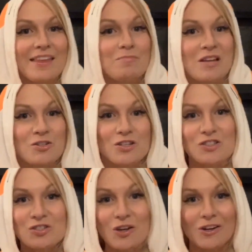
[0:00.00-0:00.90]
That means she
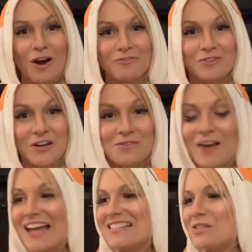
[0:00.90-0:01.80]
took it off very
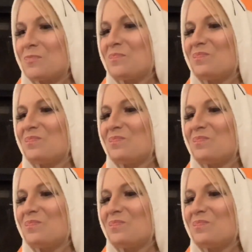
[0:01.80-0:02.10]
fast.